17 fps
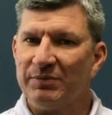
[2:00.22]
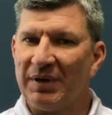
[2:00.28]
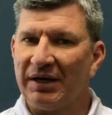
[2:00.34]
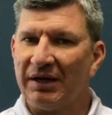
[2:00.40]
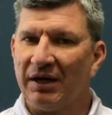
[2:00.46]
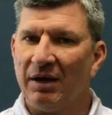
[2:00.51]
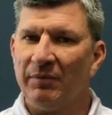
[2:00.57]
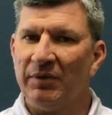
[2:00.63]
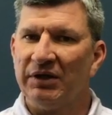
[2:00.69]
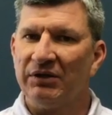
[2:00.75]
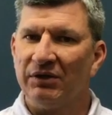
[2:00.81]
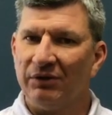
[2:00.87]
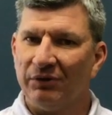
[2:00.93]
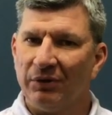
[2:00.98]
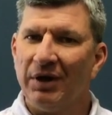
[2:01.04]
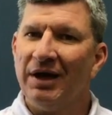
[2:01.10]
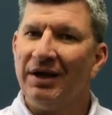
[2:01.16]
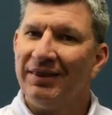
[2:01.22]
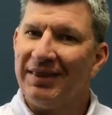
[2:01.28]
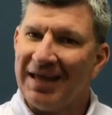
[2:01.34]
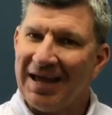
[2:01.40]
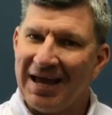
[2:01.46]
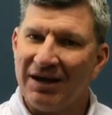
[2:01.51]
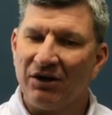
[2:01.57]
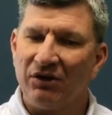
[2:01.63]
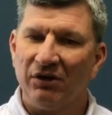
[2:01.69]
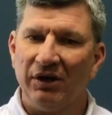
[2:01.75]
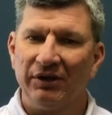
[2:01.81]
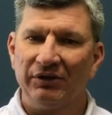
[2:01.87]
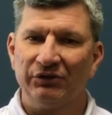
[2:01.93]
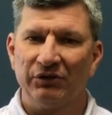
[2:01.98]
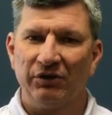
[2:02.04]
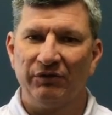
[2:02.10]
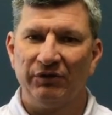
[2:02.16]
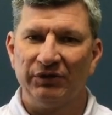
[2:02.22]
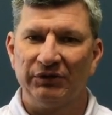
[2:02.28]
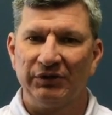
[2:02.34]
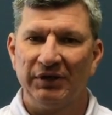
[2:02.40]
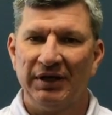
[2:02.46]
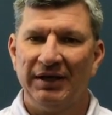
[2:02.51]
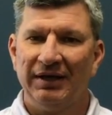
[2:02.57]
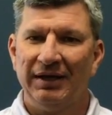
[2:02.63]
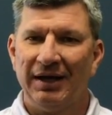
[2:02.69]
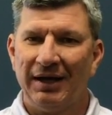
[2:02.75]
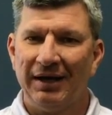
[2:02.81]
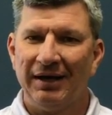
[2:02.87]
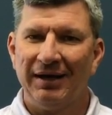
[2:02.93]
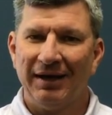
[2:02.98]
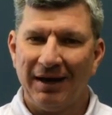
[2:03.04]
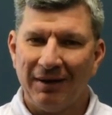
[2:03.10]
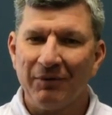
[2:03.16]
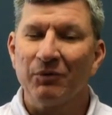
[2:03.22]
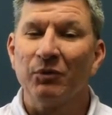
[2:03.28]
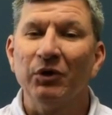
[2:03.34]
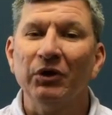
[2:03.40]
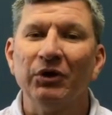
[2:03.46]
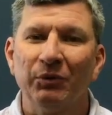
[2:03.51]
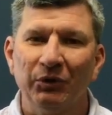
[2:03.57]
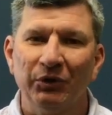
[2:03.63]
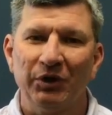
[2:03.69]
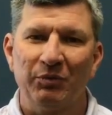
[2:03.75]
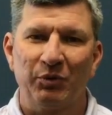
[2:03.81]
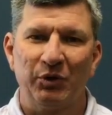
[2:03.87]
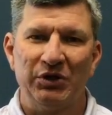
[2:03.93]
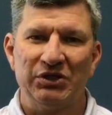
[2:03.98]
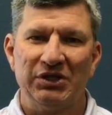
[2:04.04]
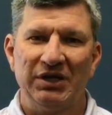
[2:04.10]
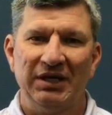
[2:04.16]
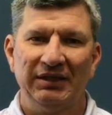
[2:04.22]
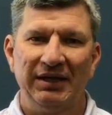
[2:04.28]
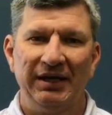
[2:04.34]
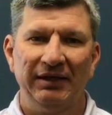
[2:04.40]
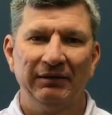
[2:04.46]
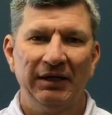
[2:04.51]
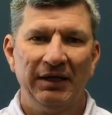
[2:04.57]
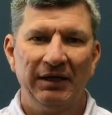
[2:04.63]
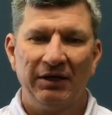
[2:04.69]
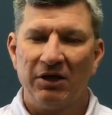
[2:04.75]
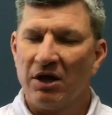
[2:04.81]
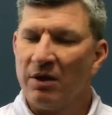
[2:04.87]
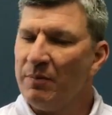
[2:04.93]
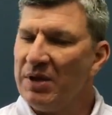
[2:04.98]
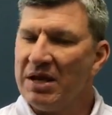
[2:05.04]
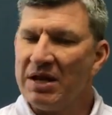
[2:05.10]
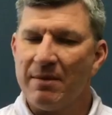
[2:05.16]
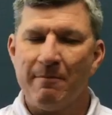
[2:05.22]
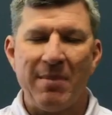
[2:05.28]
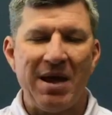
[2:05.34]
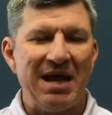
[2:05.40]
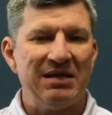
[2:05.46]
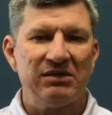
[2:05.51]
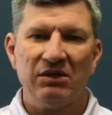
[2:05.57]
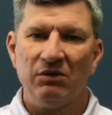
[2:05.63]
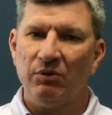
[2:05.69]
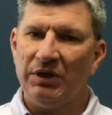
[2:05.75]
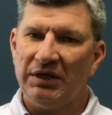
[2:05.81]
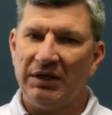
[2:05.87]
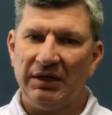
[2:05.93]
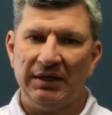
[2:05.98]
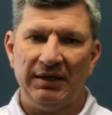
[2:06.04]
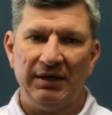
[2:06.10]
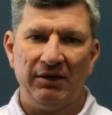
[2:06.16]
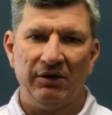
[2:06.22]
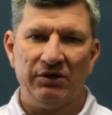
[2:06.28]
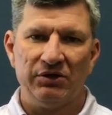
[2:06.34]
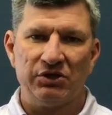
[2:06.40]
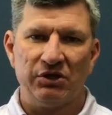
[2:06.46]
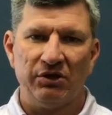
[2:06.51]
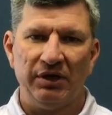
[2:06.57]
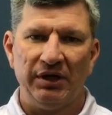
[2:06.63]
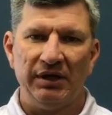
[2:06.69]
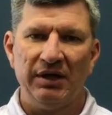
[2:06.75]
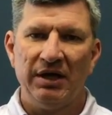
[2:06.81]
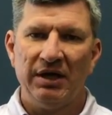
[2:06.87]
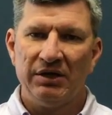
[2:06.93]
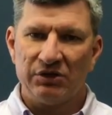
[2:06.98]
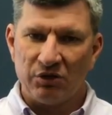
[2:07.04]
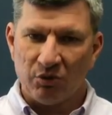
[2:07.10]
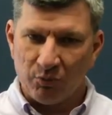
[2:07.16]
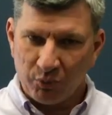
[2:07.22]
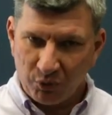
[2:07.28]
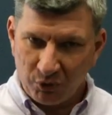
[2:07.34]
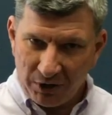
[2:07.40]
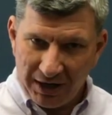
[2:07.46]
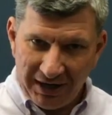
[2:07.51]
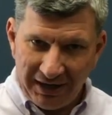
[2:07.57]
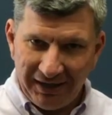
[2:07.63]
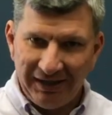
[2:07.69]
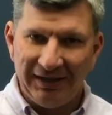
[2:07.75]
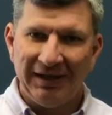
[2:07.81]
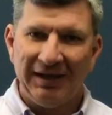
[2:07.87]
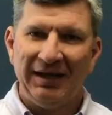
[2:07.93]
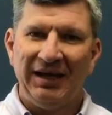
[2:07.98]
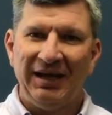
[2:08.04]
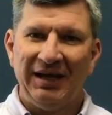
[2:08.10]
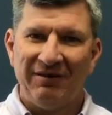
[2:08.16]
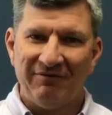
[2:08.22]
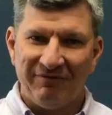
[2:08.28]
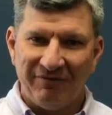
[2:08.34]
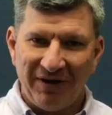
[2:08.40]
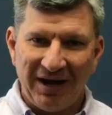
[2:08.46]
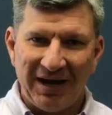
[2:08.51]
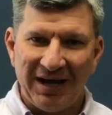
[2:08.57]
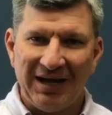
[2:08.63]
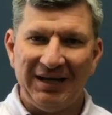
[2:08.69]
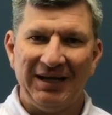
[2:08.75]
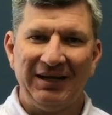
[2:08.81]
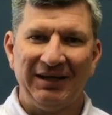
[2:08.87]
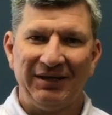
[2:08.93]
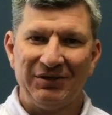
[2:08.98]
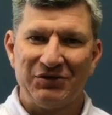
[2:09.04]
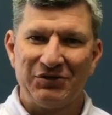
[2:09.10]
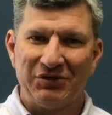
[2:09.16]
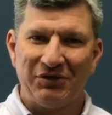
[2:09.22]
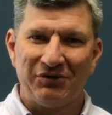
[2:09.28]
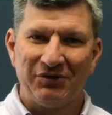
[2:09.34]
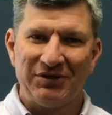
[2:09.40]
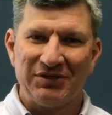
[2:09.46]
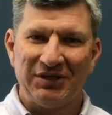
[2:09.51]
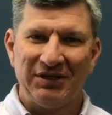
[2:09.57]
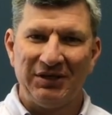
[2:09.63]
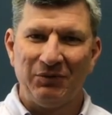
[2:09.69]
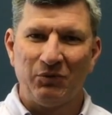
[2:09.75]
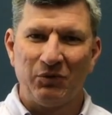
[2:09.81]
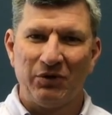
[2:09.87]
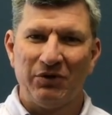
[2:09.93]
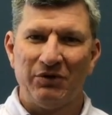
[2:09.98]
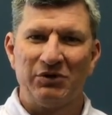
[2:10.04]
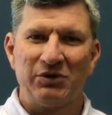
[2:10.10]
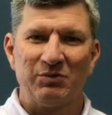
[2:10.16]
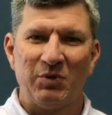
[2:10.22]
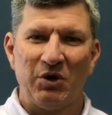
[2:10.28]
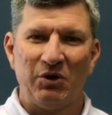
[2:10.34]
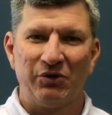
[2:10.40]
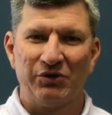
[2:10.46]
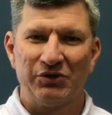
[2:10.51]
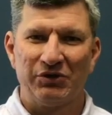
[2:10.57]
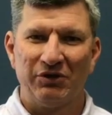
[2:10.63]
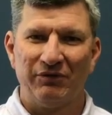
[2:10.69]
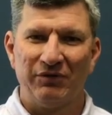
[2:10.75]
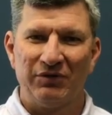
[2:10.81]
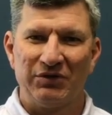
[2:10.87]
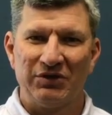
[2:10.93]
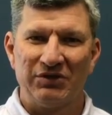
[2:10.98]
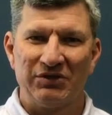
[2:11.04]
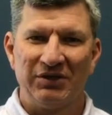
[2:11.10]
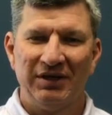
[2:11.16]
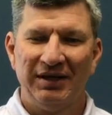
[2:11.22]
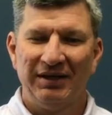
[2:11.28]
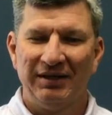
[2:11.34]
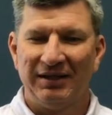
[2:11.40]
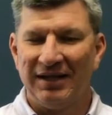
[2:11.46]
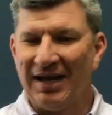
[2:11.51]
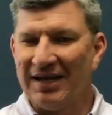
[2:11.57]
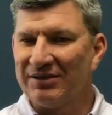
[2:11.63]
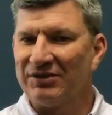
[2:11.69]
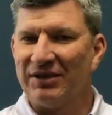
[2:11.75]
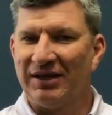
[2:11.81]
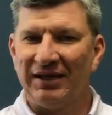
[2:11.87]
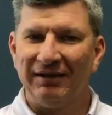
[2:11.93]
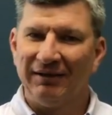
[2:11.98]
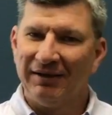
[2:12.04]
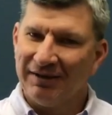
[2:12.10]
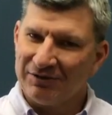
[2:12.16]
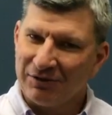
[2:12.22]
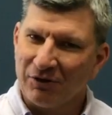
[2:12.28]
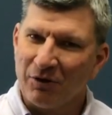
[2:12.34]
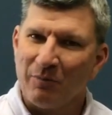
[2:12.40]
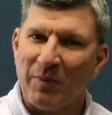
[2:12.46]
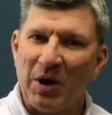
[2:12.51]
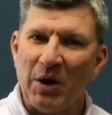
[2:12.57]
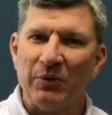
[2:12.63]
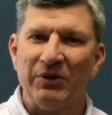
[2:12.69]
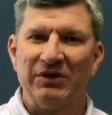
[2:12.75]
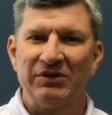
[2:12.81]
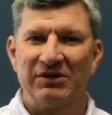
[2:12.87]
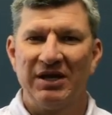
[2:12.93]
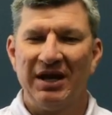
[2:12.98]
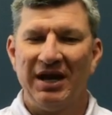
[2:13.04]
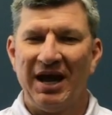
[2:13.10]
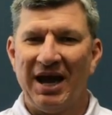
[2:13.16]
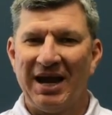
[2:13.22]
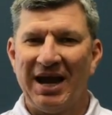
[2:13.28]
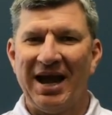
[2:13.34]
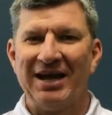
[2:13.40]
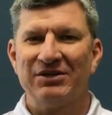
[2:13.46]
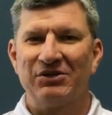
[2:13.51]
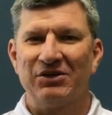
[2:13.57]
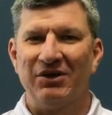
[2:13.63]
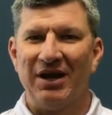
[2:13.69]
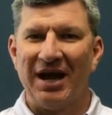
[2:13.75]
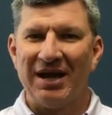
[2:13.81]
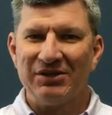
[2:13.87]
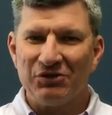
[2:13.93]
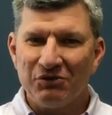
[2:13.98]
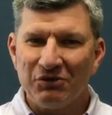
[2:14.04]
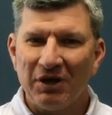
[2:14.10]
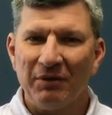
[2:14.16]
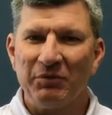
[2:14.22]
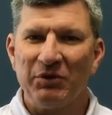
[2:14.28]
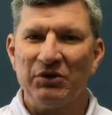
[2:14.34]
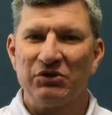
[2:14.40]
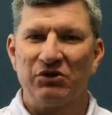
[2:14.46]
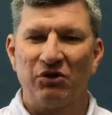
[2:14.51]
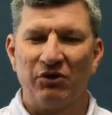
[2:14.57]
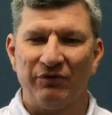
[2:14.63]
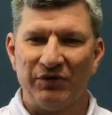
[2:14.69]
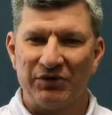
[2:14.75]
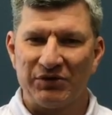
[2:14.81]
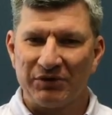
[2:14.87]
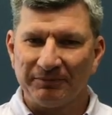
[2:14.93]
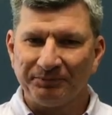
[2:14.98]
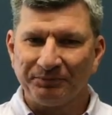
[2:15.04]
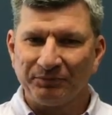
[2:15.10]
by coming to the 8 o'clock service, I would really, really appreciate that. Going to be an amazing weekend here at Journey, so pray, invite, and consider attending one of those smaller services. The last thing, it's a little bonus, I'd ask you, as you come to the service,